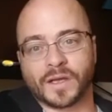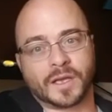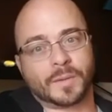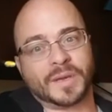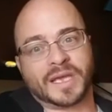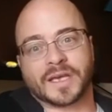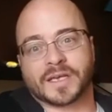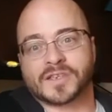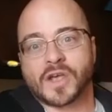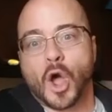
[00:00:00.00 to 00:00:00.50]

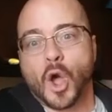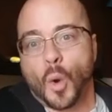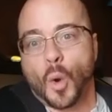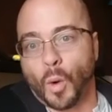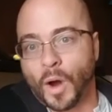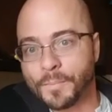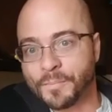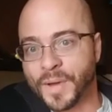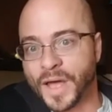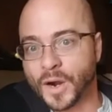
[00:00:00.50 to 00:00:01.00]
because
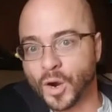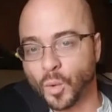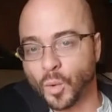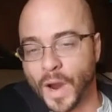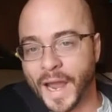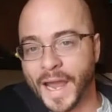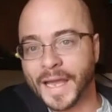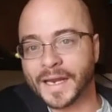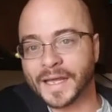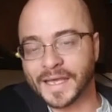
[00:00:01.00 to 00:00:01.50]
what better
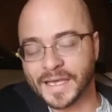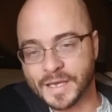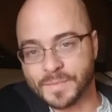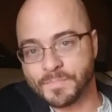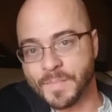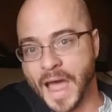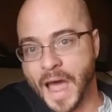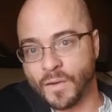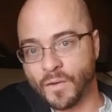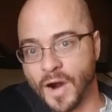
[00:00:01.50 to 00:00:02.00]
way to keep
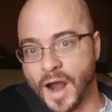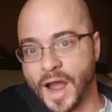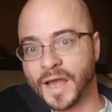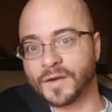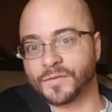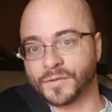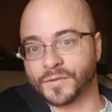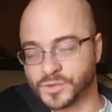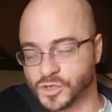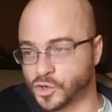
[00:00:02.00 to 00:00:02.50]
Matt
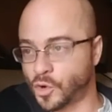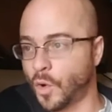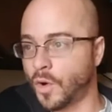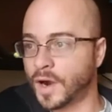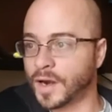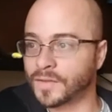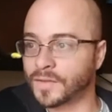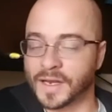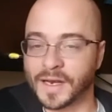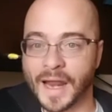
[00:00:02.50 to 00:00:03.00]
Ryan from
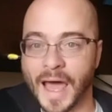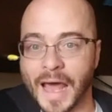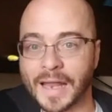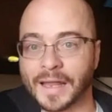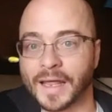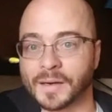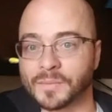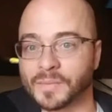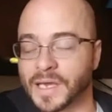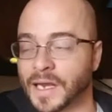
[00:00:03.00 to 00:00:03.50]
scoring than not
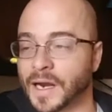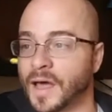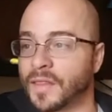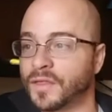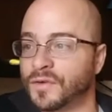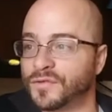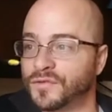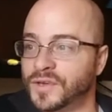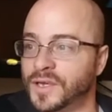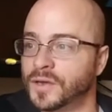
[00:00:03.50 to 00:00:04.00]
let him get on
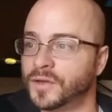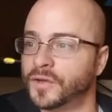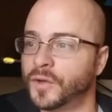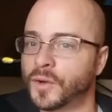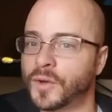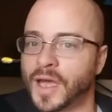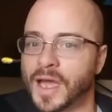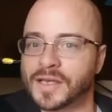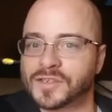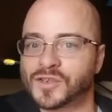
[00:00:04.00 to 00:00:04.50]
the field?
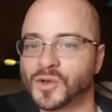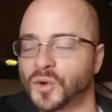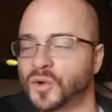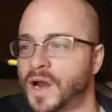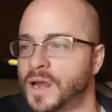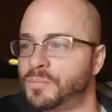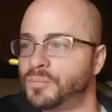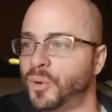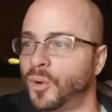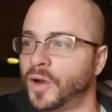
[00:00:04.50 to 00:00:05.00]
Okay, so
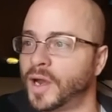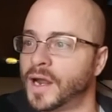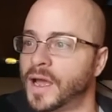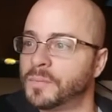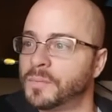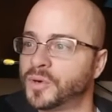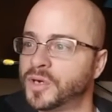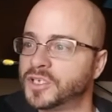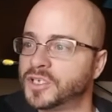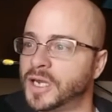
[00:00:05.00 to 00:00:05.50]
great point. I
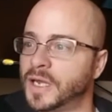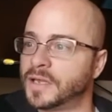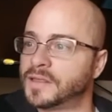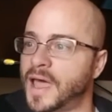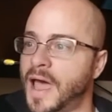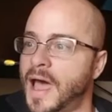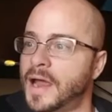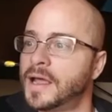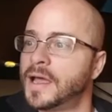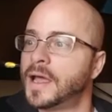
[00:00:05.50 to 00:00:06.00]
appreciate
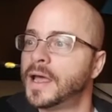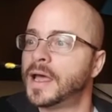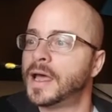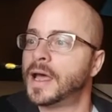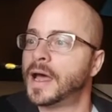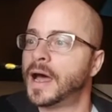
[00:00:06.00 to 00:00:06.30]
that.